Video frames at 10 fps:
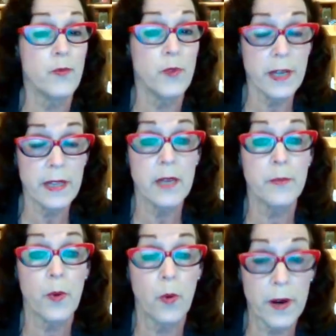really
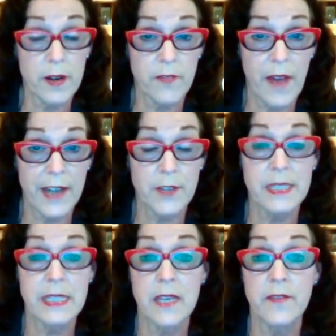important factor
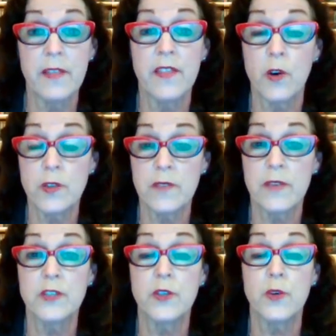is even those of
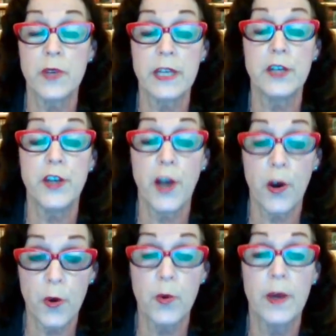us who really
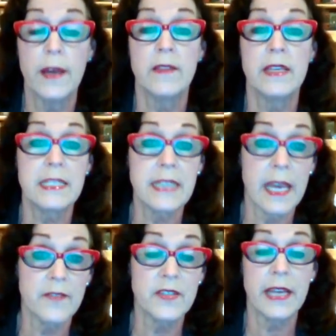know the
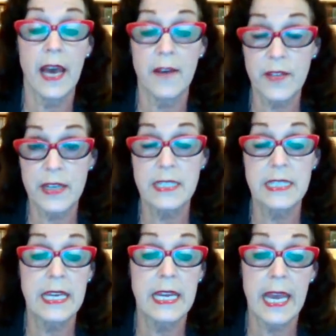safety,
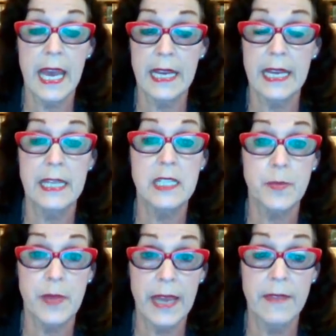efficacy, and can
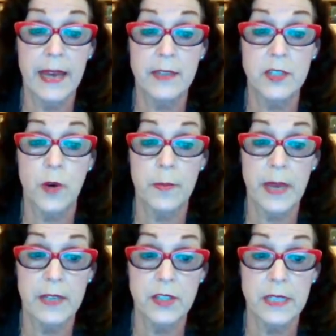explain that to our
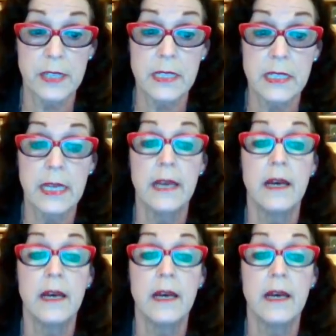patients.